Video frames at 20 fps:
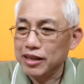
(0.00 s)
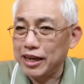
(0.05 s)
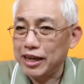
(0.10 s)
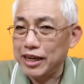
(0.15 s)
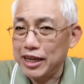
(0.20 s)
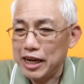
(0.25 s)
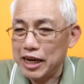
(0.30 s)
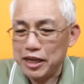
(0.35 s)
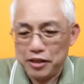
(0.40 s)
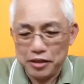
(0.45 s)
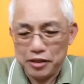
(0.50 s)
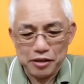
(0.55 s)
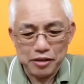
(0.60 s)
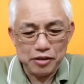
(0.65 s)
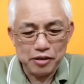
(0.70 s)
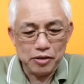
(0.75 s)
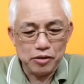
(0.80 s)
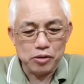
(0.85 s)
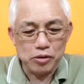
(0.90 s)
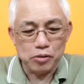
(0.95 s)
candidates,
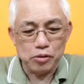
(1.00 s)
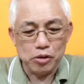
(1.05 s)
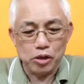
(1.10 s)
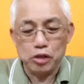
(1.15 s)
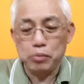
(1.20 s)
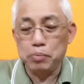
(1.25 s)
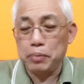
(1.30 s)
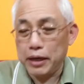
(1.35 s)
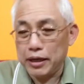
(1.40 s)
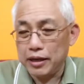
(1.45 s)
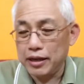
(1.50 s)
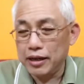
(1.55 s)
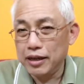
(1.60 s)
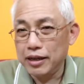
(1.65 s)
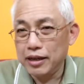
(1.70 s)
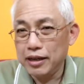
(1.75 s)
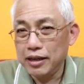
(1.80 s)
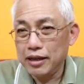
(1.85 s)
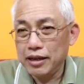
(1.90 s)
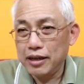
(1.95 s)
so to speak.
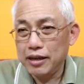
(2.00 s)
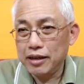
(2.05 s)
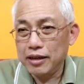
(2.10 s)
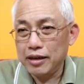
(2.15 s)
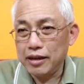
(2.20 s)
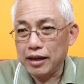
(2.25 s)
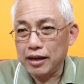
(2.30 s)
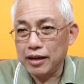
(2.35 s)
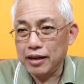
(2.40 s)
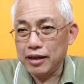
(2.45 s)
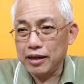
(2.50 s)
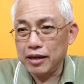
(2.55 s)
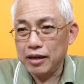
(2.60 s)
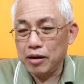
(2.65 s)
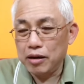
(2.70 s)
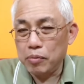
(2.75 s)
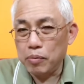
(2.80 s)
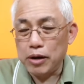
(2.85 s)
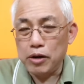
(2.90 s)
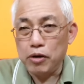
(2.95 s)
Right?
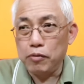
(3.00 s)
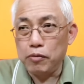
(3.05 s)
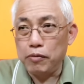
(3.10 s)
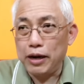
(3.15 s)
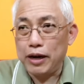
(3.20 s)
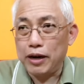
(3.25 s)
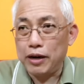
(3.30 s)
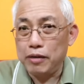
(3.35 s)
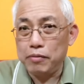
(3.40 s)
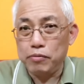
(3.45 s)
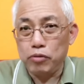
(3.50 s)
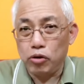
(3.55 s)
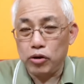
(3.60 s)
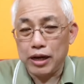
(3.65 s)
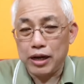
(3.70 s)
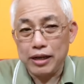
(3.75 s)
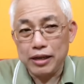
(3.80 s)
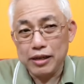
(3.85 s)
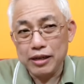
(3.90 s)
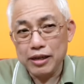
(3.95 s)
When you
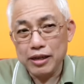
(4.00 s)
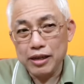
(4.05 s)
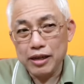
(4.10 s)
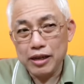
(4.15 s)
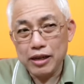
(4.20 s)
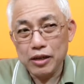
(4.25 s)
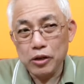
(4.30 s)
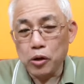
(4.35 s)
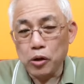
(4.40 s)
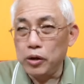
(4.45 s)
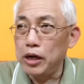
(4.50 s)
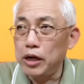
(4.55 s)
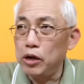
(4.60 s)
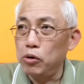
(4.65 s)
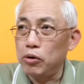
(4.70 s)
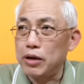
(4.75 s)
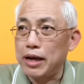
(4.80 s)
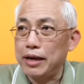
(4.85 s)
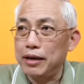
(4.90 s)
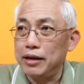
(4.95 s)
vote, you only
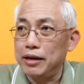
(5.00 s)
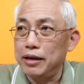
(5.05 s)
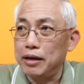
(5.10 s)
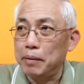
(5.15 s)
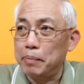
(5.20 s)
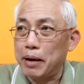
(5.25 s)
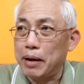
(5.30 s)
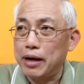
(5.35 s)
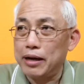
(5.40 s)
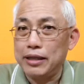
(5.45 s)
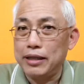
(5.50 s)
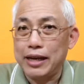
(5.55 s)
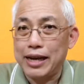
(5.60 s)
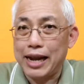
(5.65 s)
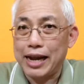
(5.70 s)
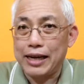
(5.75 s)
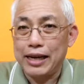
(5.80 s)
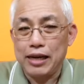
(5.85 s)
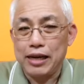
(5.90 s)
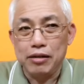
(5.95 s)
look at the
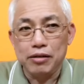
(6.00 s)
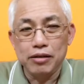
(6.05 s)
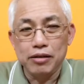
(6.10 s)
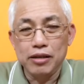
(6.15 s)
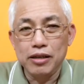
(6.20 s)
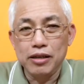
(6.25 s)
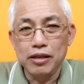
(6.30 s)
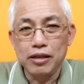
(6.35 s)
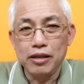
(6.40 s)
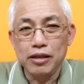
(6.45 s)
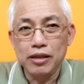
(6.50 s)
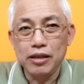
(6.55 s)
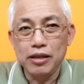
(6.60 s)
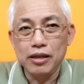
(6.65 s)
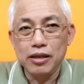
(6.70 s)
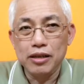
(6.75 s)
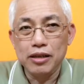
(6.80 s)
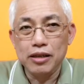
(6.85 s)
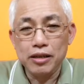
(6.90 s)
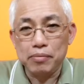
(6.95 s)
lightning,
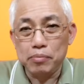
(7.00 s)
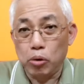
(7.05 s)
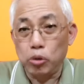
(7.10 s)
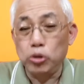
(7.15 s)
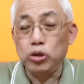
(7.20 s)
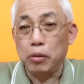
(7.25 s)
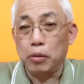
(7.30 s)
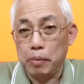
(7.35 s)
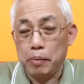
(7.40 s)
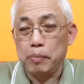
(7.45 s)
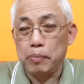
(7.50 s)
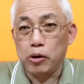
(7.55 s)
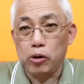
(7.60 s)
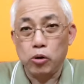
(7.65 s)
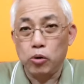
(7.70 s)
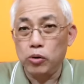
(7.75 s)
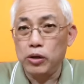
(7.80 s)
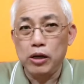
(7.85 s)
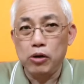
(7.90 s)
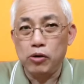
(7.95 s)
right? Most of people
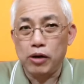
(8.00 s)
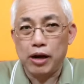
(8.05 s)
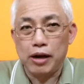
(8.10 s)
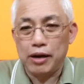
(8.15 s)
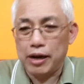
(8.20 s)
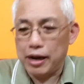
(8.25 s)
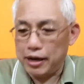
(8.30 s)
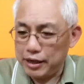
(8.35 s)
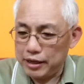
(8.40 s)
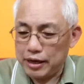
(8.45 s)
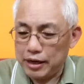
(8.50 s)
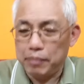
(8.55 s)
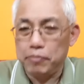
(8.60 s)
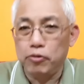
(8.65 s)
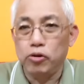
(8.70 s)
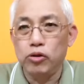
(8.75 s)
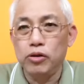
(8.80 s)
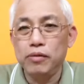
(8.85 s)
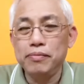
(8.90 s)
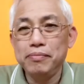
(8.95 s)
only look at lightning, they
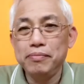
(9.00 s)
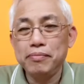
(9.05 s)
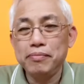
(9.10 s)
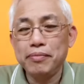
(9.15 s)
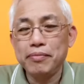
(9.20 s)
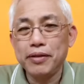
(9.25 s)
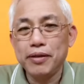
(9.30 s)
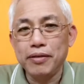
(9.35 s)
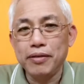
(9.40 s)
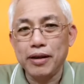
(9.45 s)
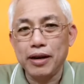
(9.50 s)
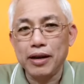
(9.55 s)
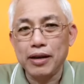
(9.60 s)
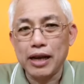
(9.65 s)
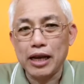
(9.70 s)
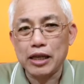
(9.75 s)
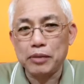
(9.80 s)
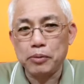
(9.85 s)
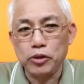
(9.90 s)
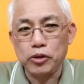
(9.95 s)
vote, right?
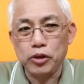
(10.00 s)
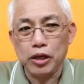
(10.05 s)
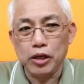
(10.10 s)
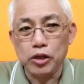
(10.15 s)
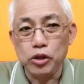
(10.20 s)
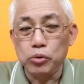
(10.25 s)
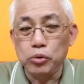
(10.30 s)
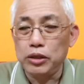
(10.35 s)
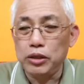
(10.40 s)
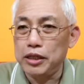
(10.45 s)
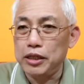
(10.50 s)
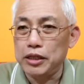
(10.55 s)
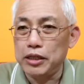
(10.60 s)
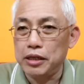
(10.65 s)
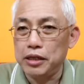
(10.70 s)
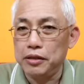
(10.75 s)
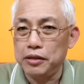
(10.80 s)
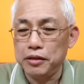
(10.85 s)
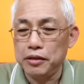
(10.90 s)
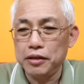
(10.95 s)
Especially new
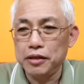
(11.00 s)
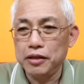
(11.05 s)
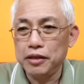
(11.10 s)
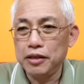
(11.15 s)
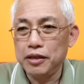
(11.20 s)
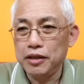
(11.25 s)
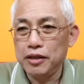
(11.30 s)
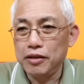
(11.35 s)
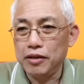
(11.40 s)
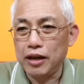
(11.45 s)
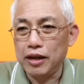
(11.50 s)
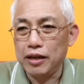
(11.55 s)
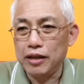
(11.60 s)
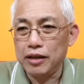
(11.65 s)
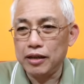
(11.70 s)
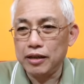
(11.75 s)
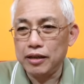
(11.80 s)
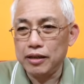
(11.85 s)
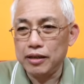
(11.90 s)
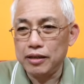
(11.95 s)
citizens, right?
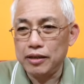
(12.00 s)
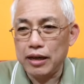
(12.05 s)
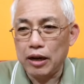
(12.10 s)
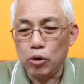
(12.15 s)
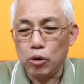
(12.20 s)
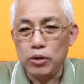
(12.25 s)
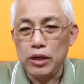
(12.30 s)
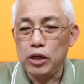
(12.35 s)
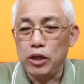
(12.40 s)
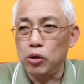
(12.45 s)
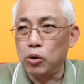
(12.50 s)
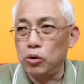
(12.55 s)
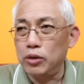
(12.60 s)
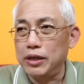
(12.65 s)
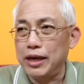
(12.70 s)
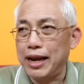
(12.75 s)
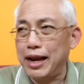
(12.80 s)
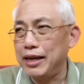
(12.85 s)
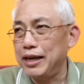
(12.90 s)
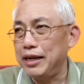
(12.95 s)
They only know
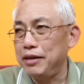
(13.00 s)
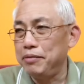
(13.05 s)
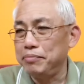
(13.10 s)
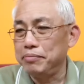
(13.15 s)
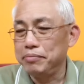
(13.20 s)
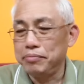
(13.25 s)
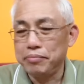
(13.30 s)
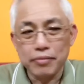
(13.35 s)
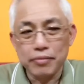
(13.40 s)
the lightning